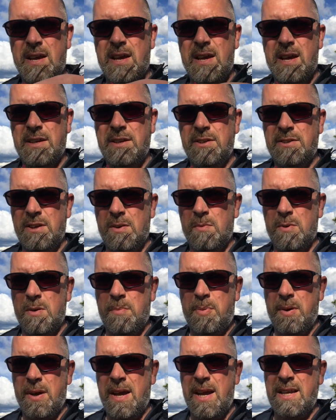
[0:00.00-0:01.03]
and you don't want
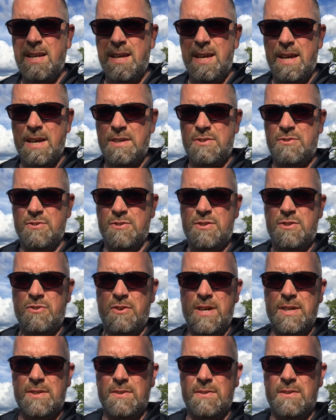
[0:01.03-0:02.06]
to put any extra
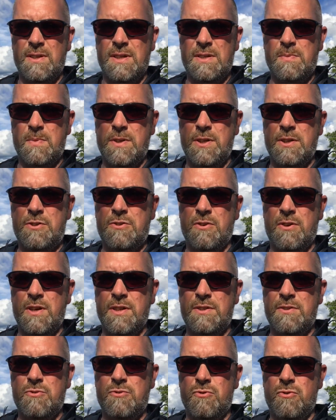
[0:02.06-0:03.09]
stress on this when you're
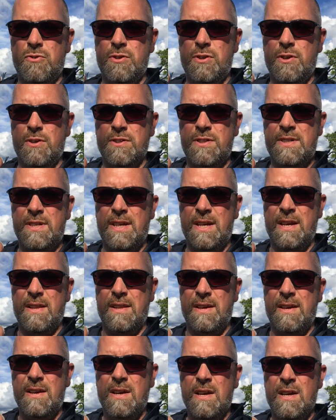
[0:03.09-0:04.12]
trying to draw knots
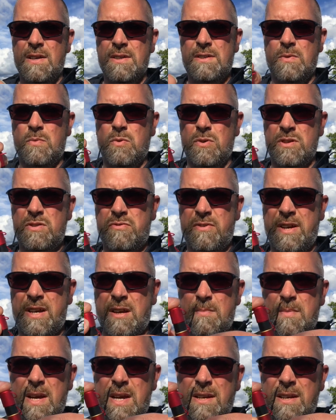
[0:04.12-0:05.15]
together. So what's
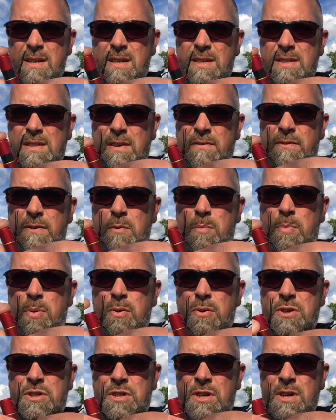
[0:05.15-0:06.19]
recommended is if you
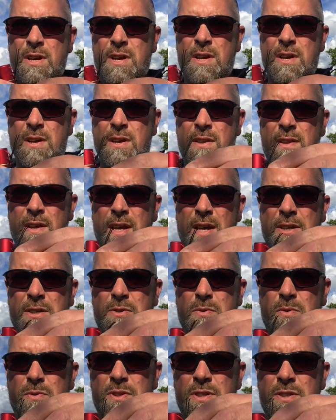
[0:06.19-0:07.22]
push the
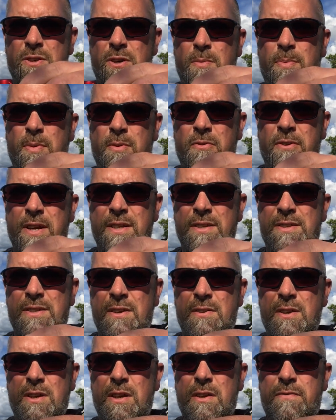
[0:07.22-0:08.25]
actual stopper in
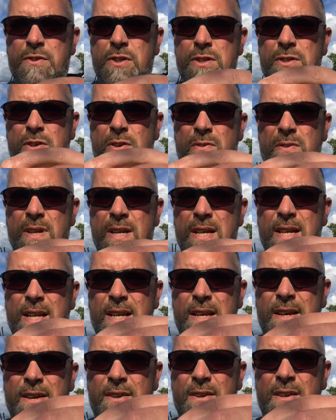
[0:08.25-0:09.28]
so that you've just got the
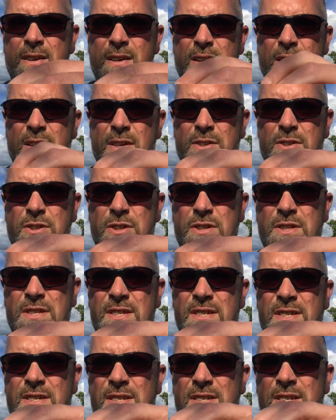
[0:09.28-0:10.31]
lilian just
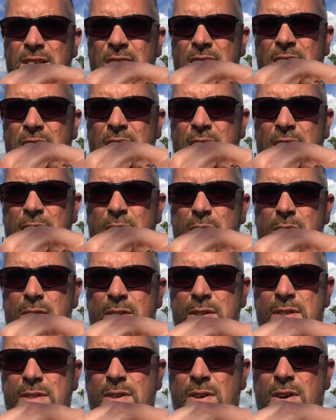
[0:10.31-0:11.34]
sticking out of
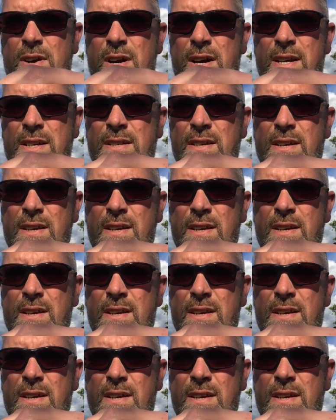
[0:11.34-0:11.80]
the side,